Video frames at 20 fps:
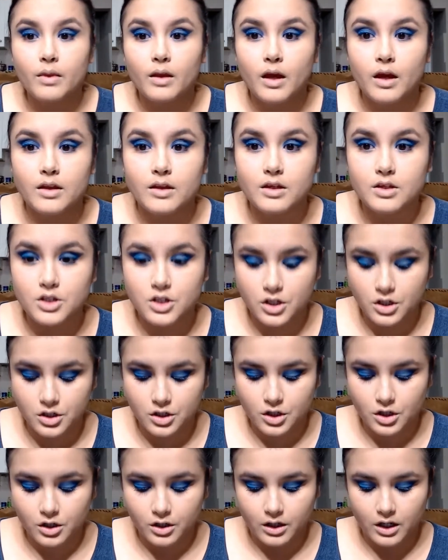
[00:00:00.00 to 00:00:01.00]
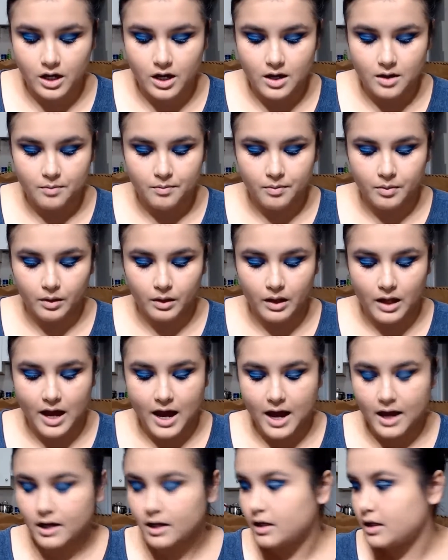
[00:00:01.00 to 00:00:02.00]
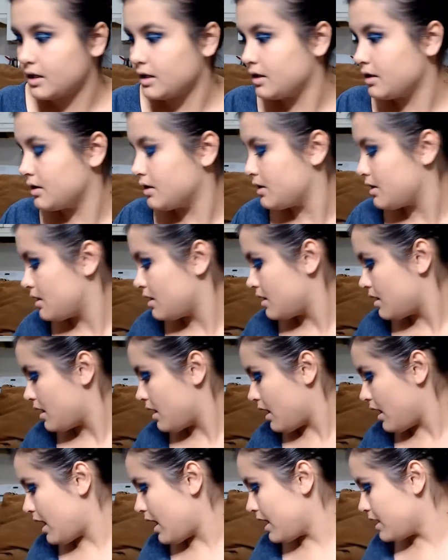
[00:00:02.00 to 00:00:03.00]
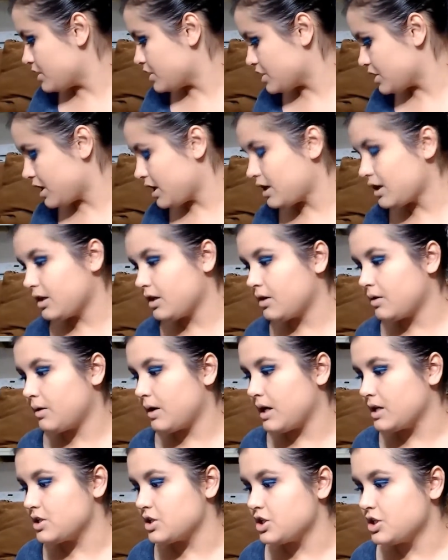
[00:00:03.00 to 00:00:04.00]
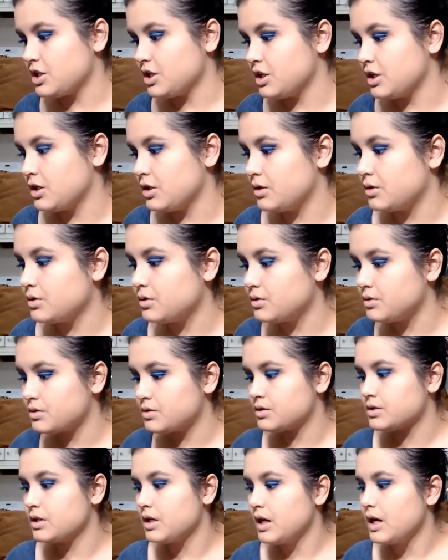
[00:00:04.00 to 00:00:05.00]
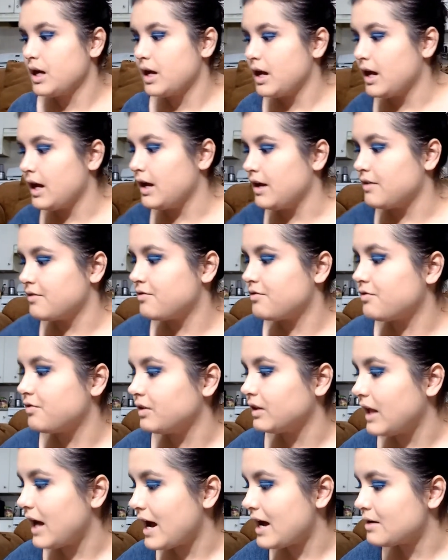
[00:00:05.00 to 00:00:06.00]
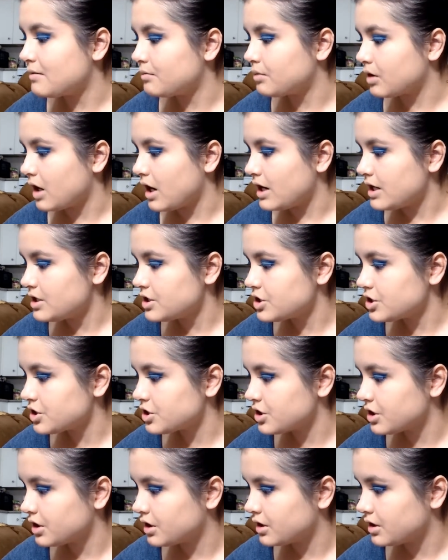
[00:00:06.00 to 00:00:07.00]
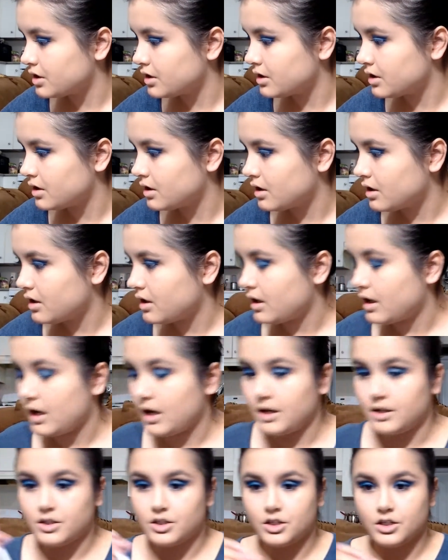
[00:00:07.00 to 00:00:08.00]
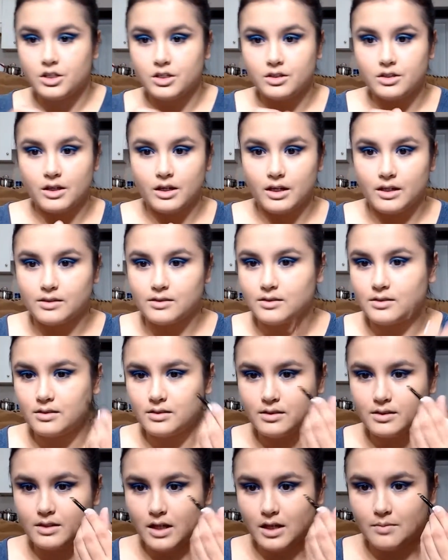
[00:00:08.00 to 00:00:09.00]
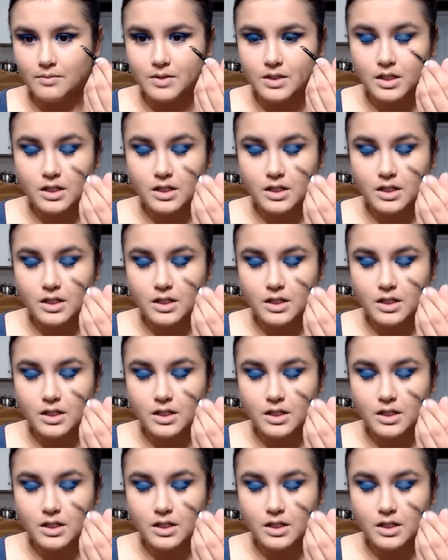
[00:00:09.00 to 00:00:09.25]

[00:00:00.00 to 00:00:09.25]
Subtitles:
And then she took a black eyeshadow and she used a flat brush and she just, I guess, stamped